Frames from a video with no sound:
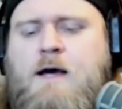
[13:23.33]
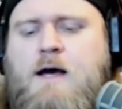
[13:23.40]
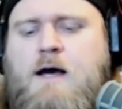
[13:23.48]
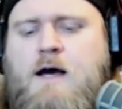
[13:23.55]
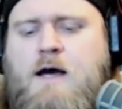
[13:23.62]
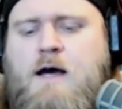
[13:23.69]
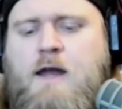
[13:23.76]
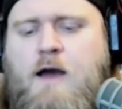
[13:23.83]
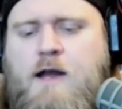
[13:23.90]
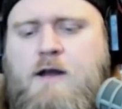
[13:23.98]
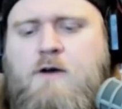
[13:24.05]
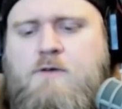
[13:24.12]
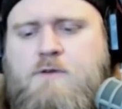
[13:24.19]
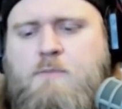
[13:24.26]
Uh, now I
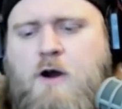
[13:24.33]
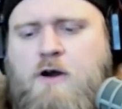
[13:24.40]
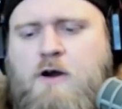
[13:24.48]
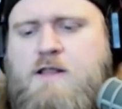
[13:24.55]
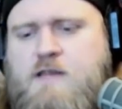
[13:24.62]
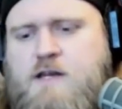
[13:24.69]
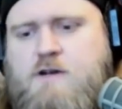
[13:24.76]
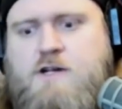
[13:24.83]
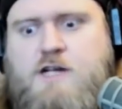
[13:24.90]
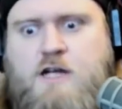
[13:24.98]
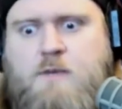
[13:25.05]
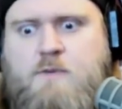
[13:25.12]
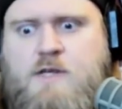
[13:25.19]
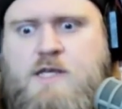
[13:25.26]
know the party
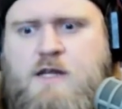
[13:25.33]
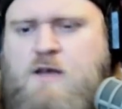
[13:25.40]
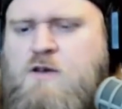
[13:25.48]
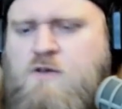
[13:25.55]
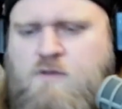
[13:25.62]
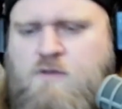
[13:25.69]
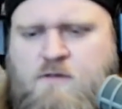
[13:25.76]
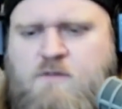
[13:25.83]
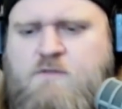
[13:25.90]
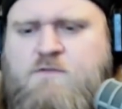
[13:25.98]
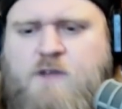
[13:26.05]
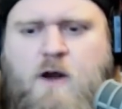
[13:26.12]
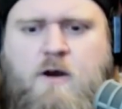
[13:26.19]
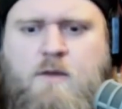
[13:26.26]
leadership is still
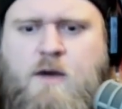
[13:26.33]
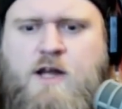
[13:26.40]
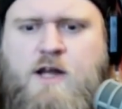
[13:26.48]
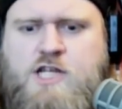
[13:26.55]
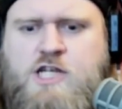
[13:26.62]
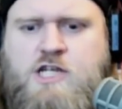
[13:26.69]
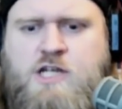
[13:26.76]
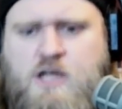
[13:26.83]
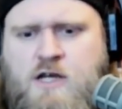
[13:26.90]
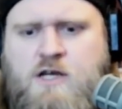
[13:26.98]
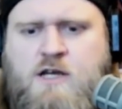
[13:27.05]
very much